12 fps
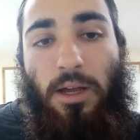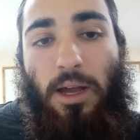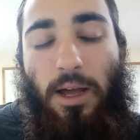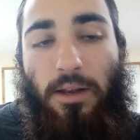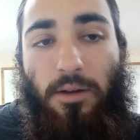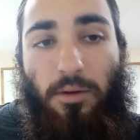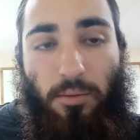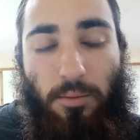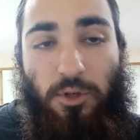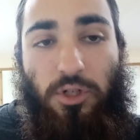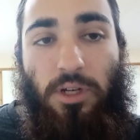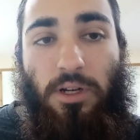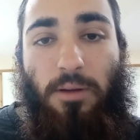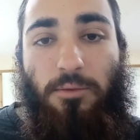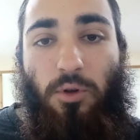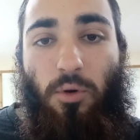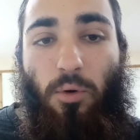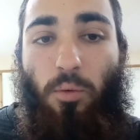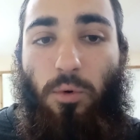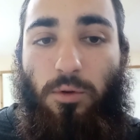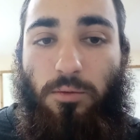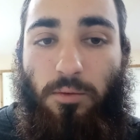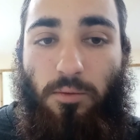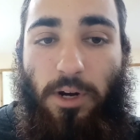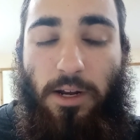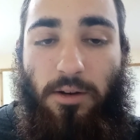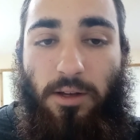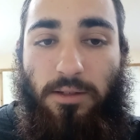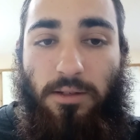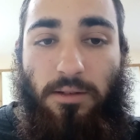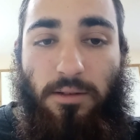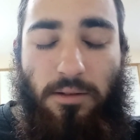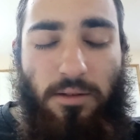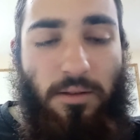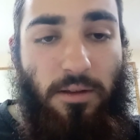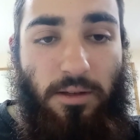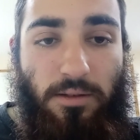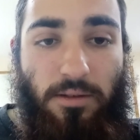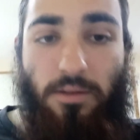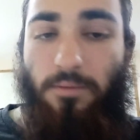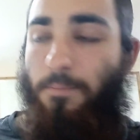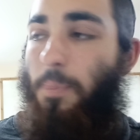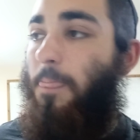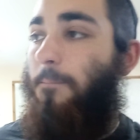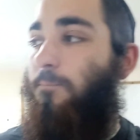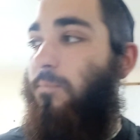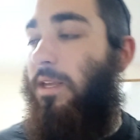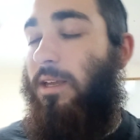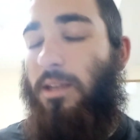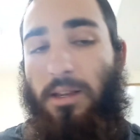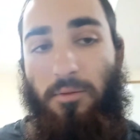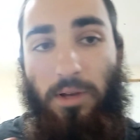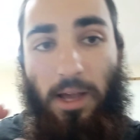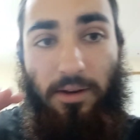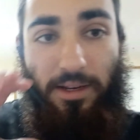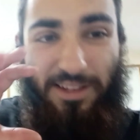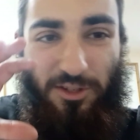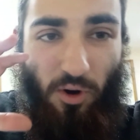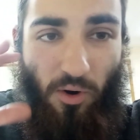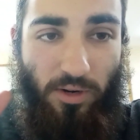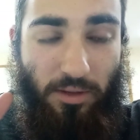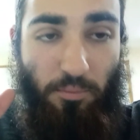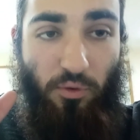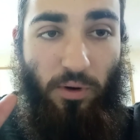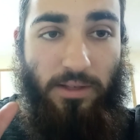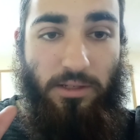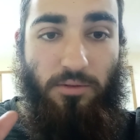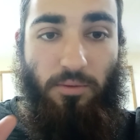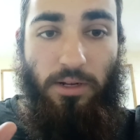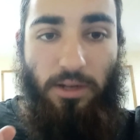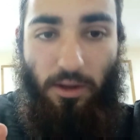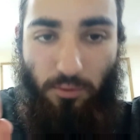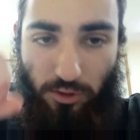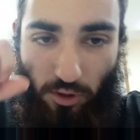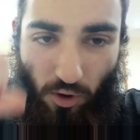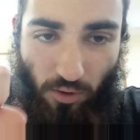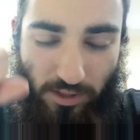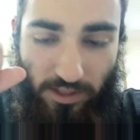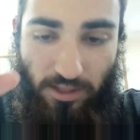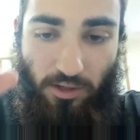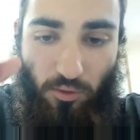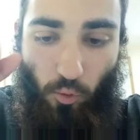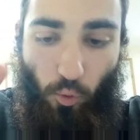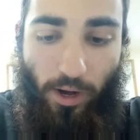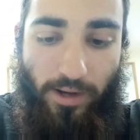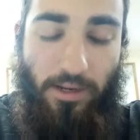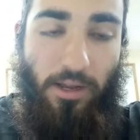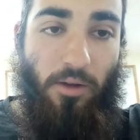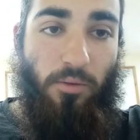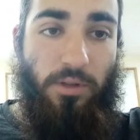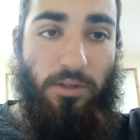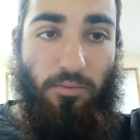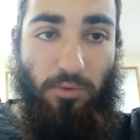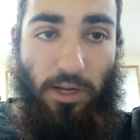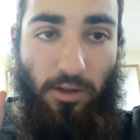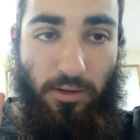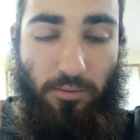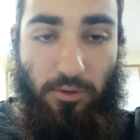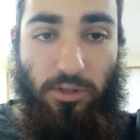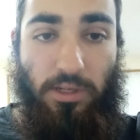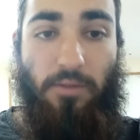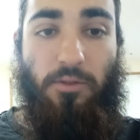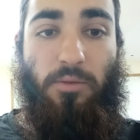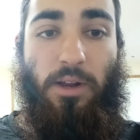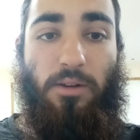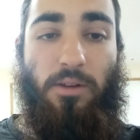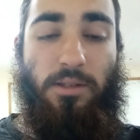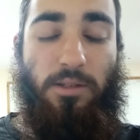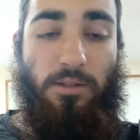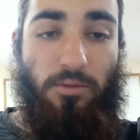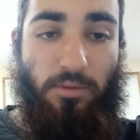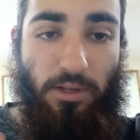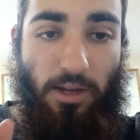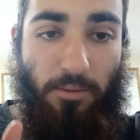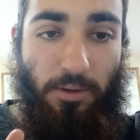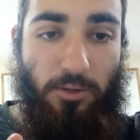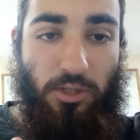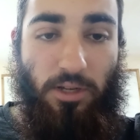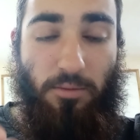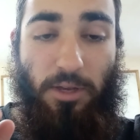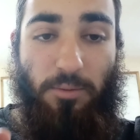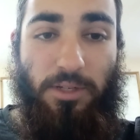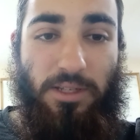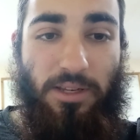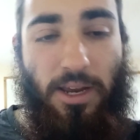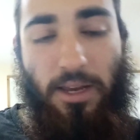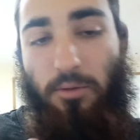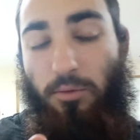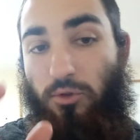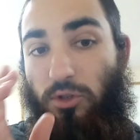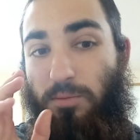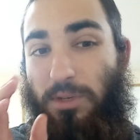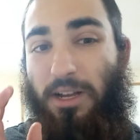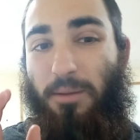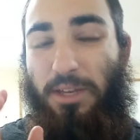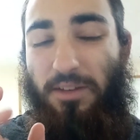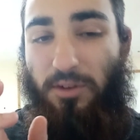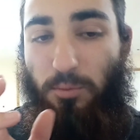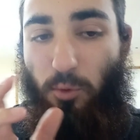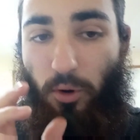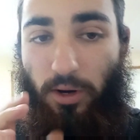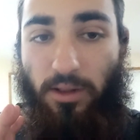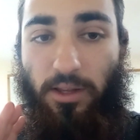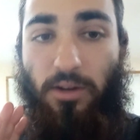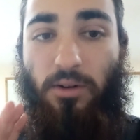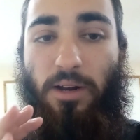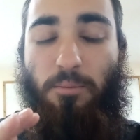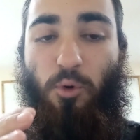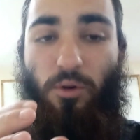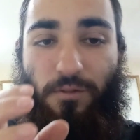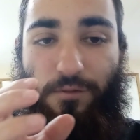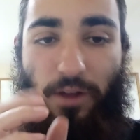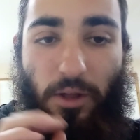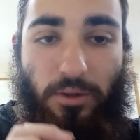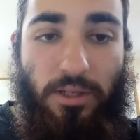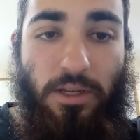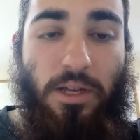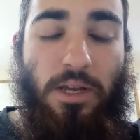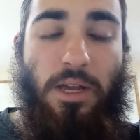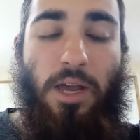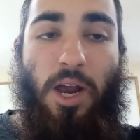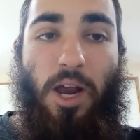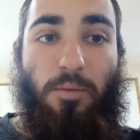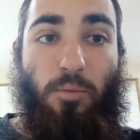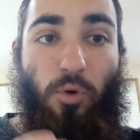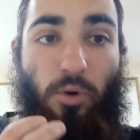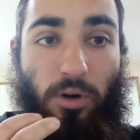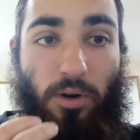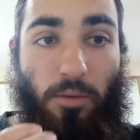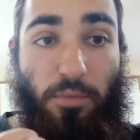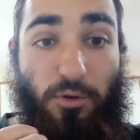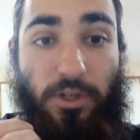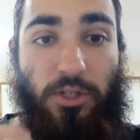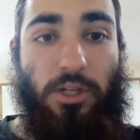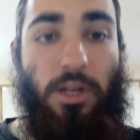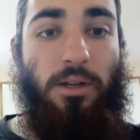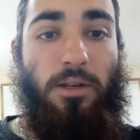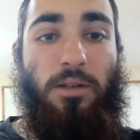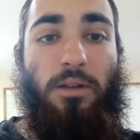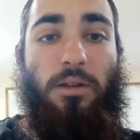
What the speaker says: And when Mashiach comes, the whole world will recognize this. In reality, it's already present right now. It's already here right now, this reality. We just have to recognize it. So in the coming Mashiach, maybe today, it will just become even more clear and more felt and more appreciated.